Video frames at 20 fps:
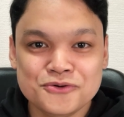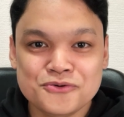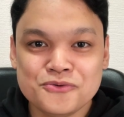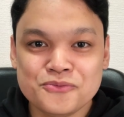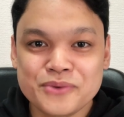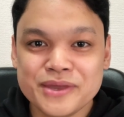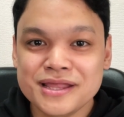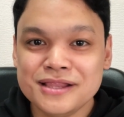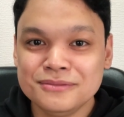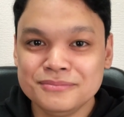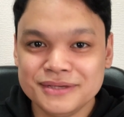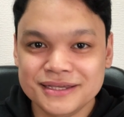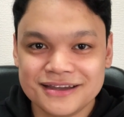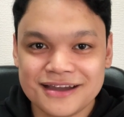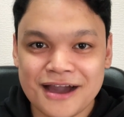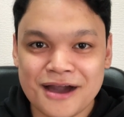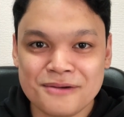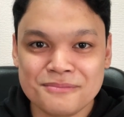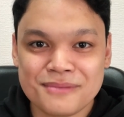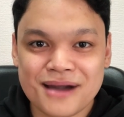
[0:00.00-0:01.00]
will
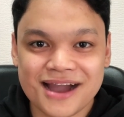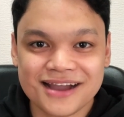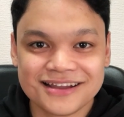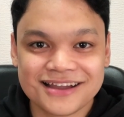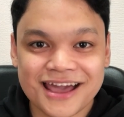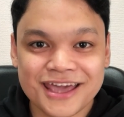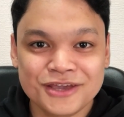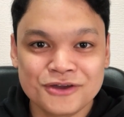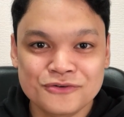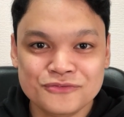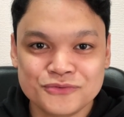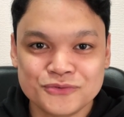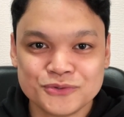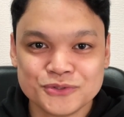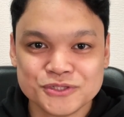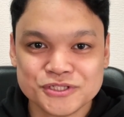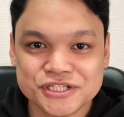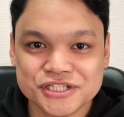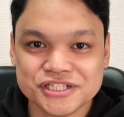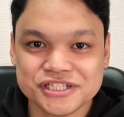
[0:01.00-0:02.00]
become a Kaigo
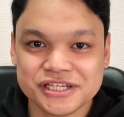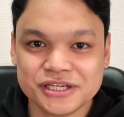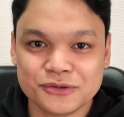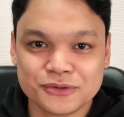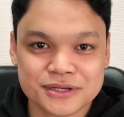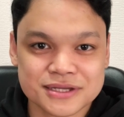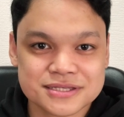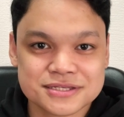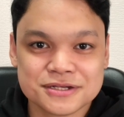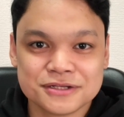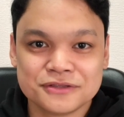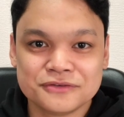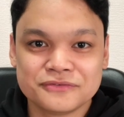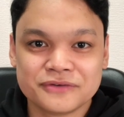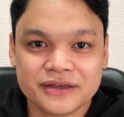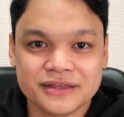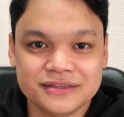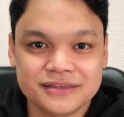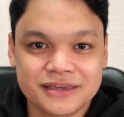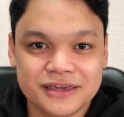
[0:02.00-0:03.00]
Fukushishi or a
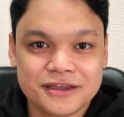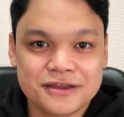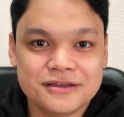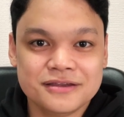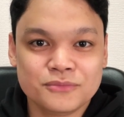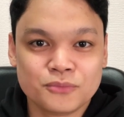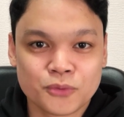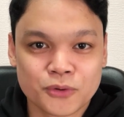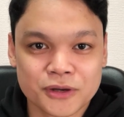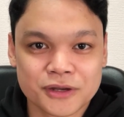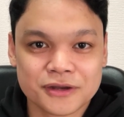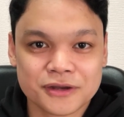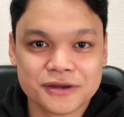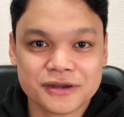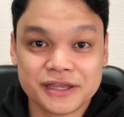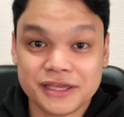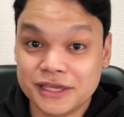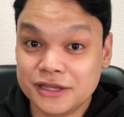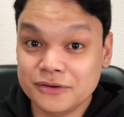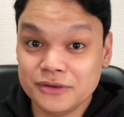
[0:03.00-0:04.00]
certified care worker
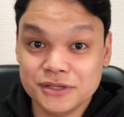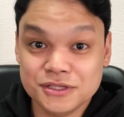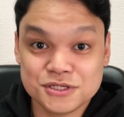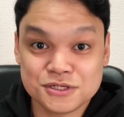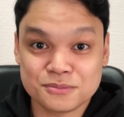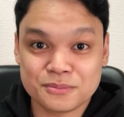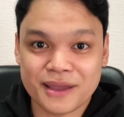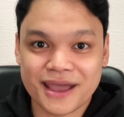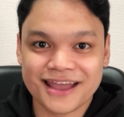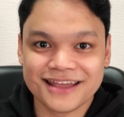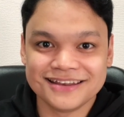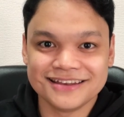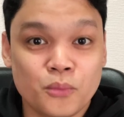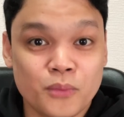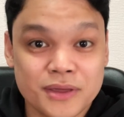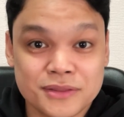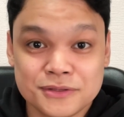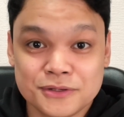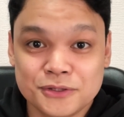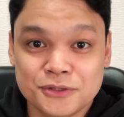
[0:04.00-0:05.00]
here in Japan,
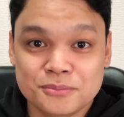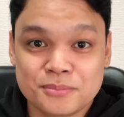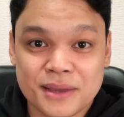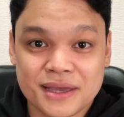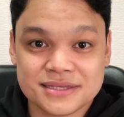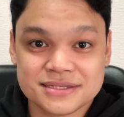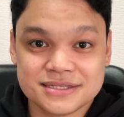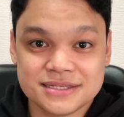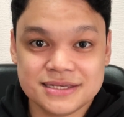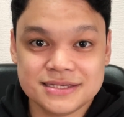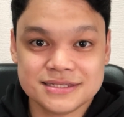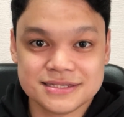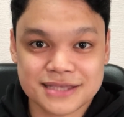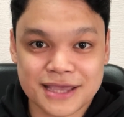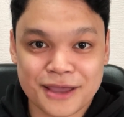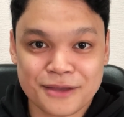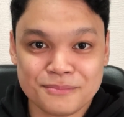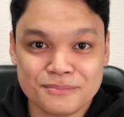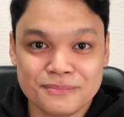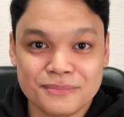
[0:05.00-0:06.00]
whether you pass the
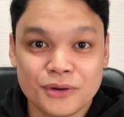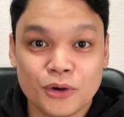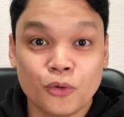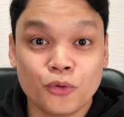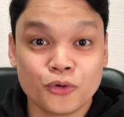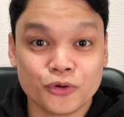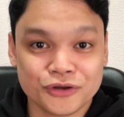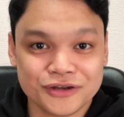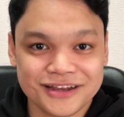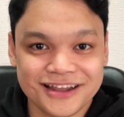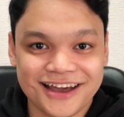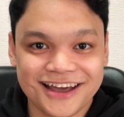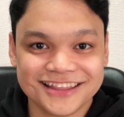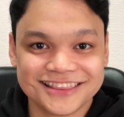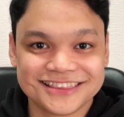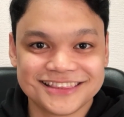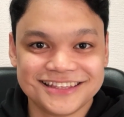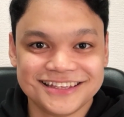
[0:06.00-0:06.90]
exam or not.